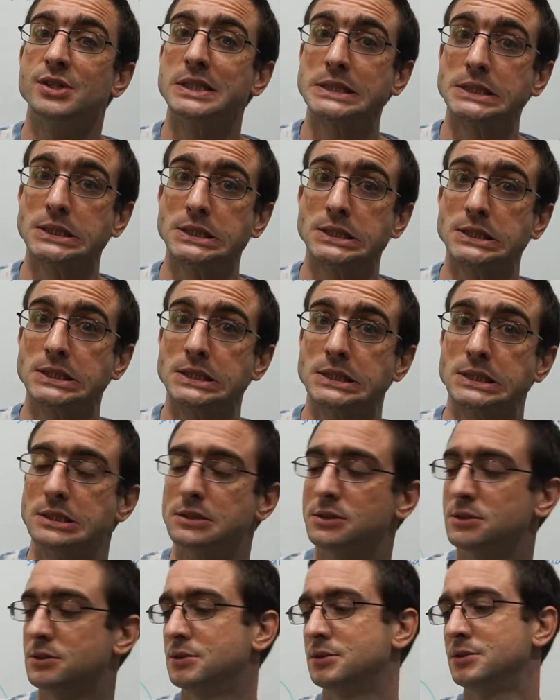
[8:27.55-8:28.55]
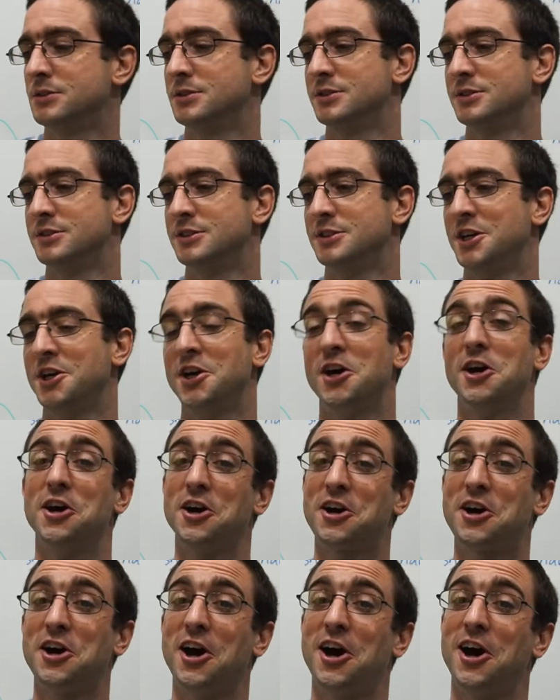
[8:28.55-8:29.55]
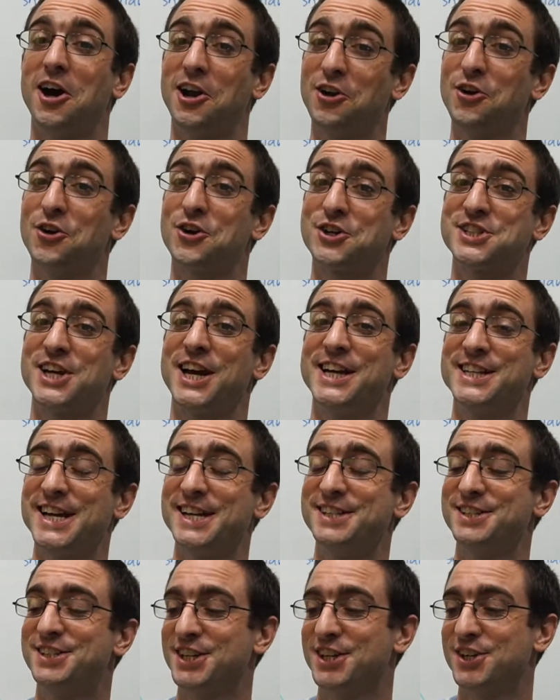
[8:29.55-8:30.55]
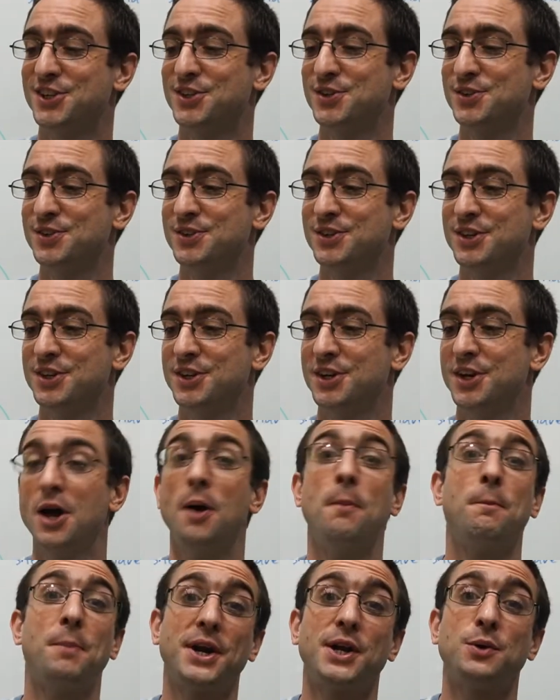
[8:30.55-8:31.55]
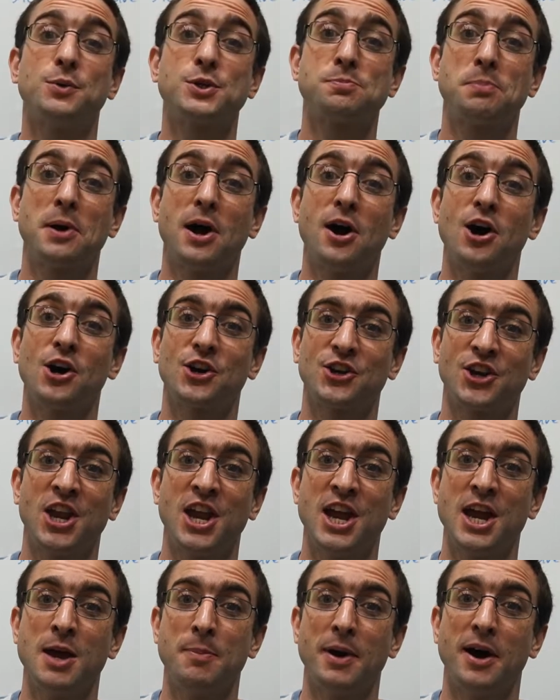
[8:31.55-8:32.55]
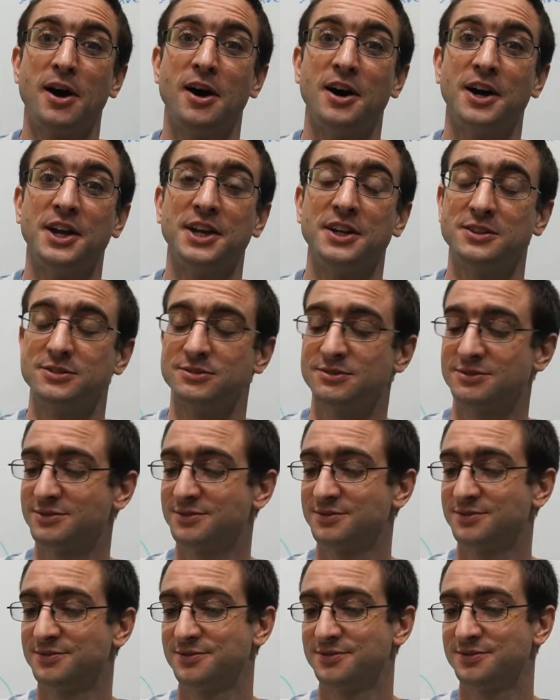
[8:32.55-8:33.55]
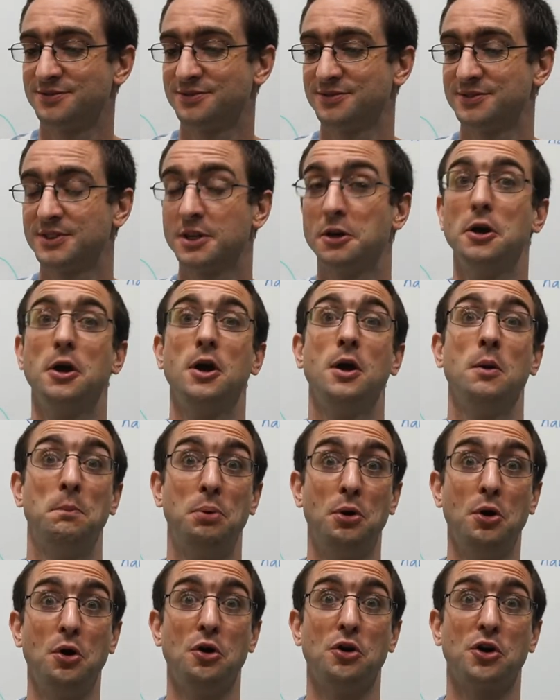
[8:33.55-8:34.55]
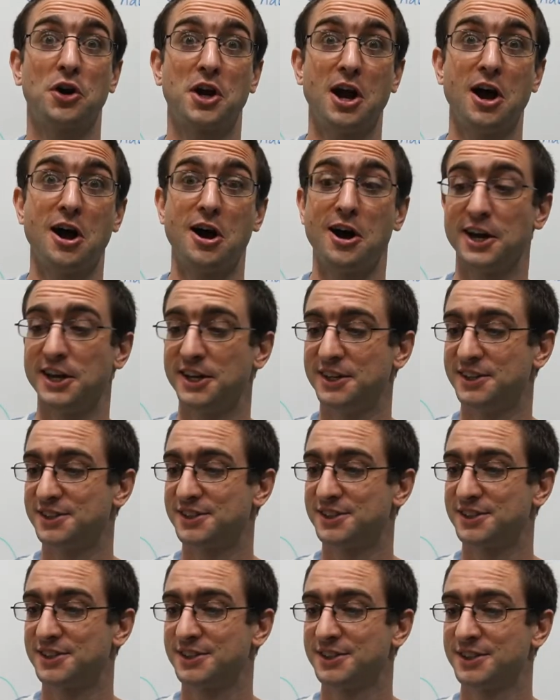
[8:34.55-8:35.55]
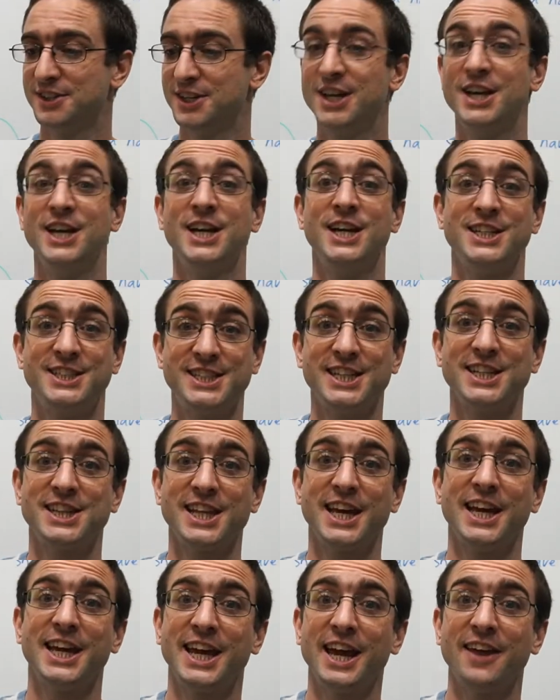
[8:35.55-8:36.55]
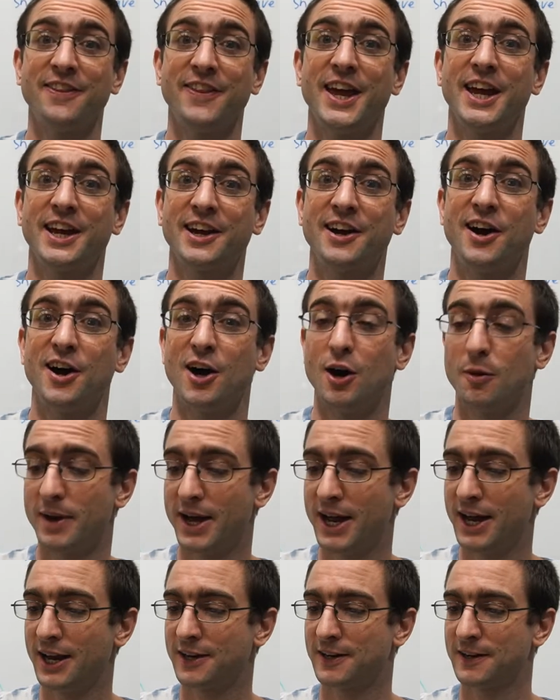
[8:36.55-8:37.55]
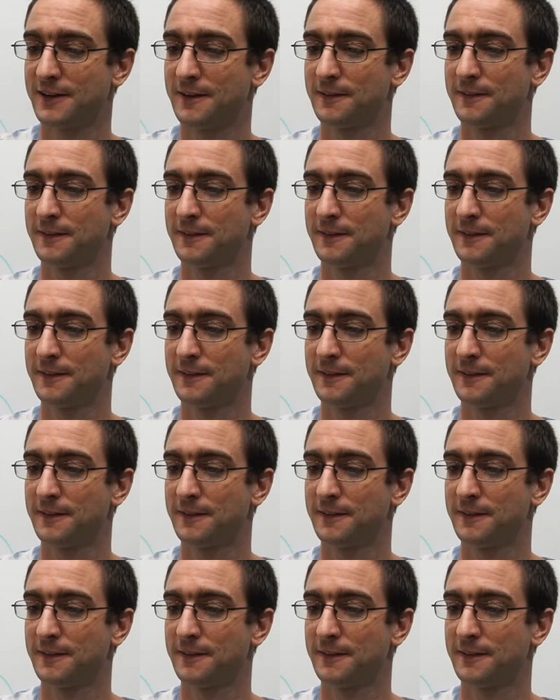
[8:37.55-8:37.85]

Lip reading: Her car looked identical, but it was parked nearby. Poor guys! Did they get their car back?"